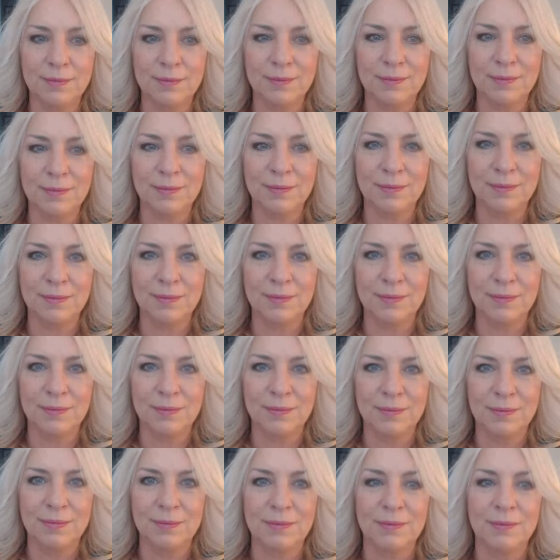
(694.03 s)

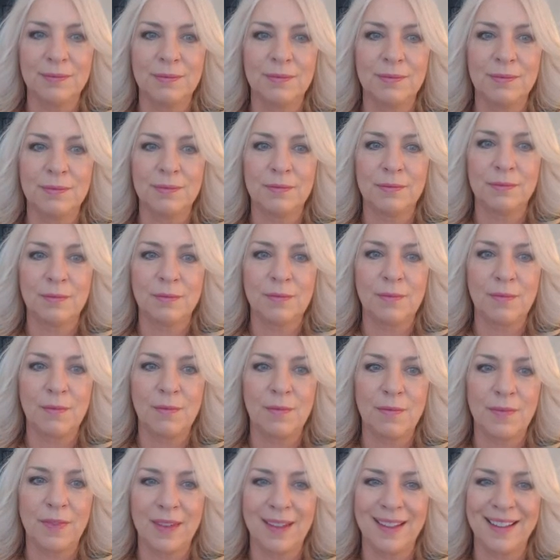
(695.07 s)

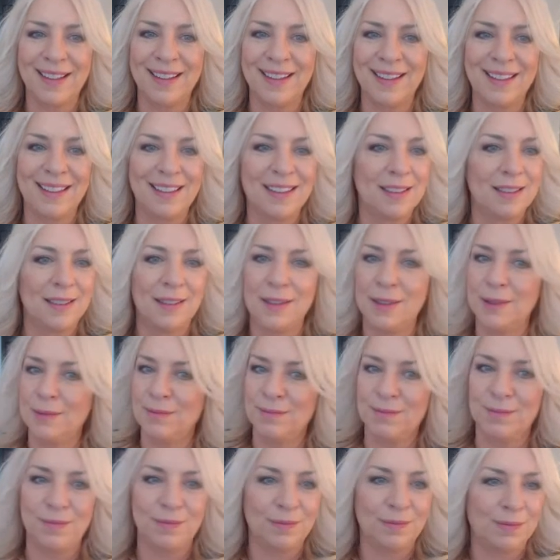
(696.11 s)

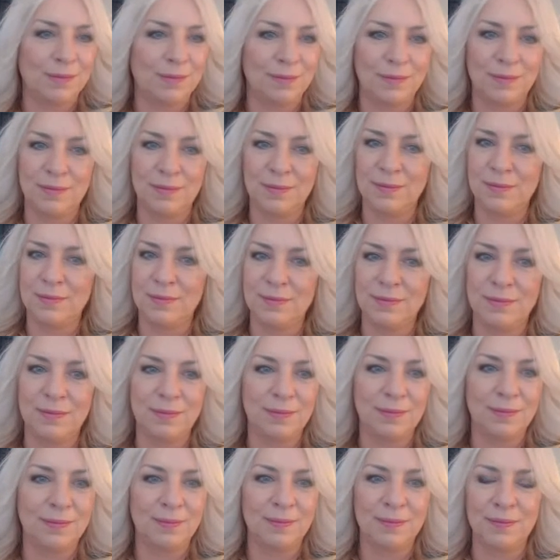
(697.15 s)

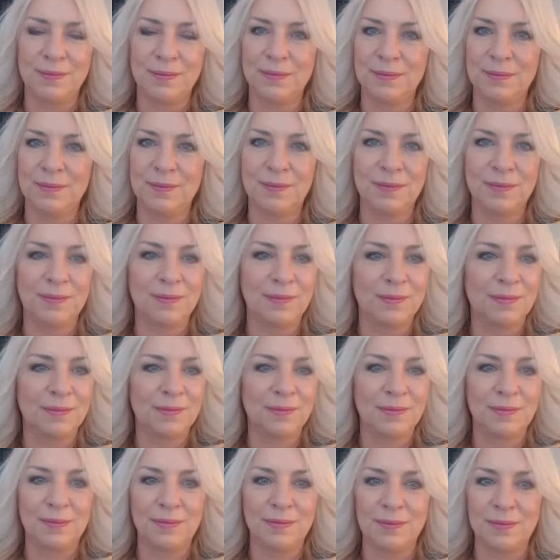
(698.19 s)

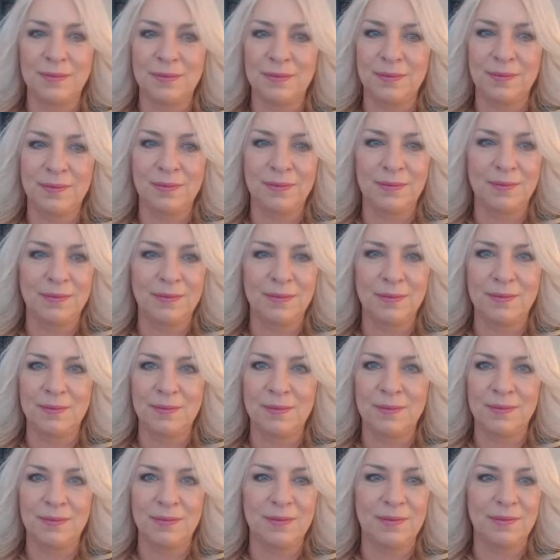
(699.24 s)

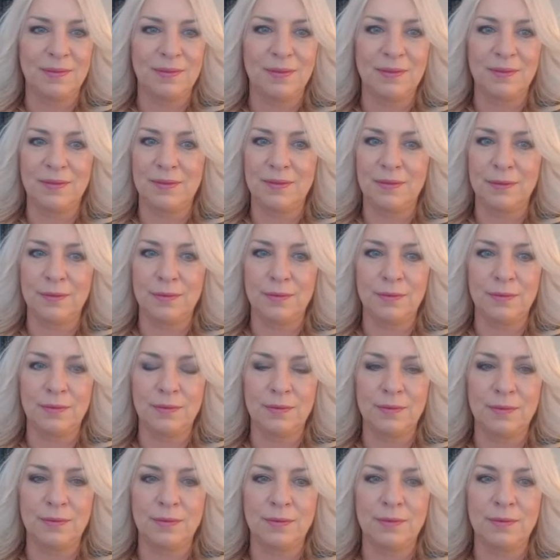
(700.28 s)

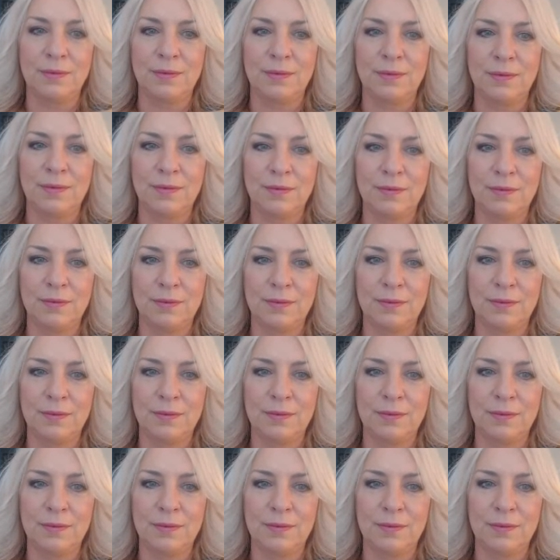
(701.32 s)
The person shown says nothing.